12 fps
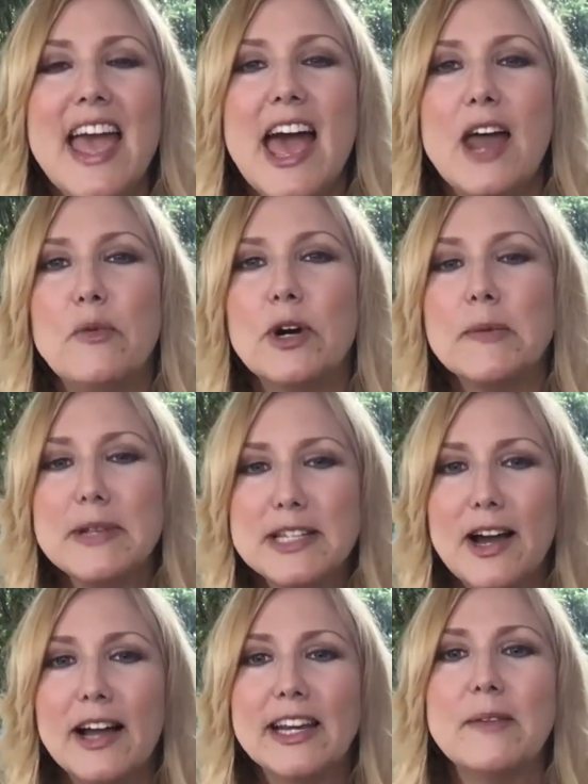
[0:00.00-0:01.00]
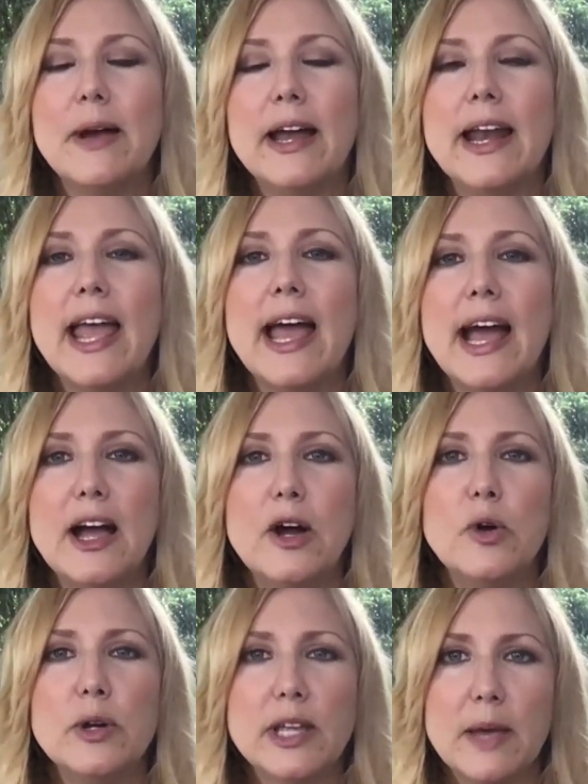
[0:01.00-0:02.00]
and we're going to be talking about
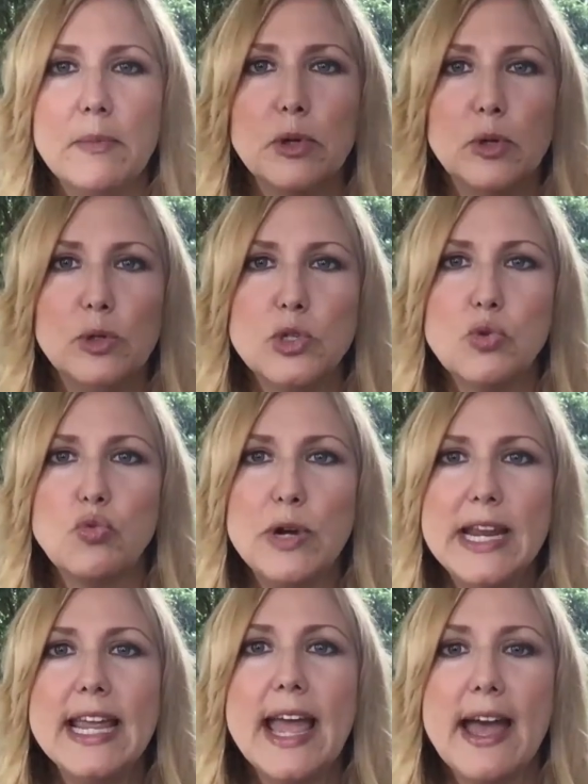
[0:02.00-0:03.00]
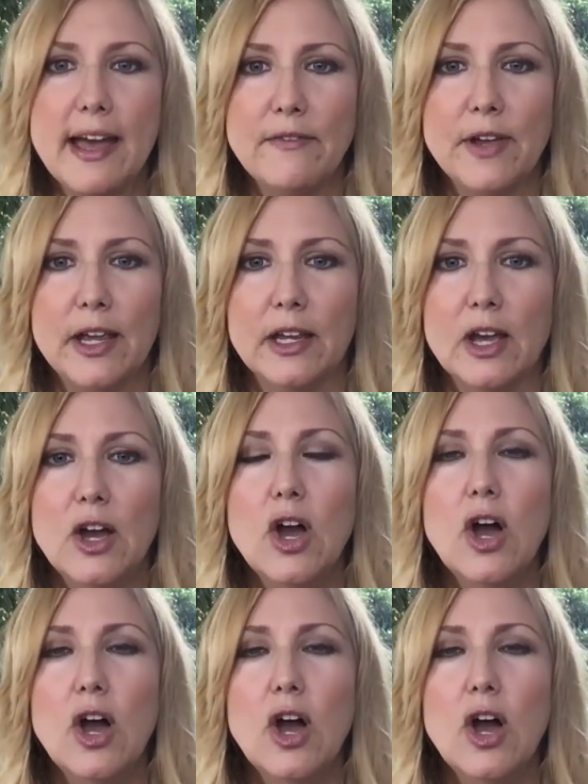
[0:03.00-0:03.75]
how chemicals wreak havoc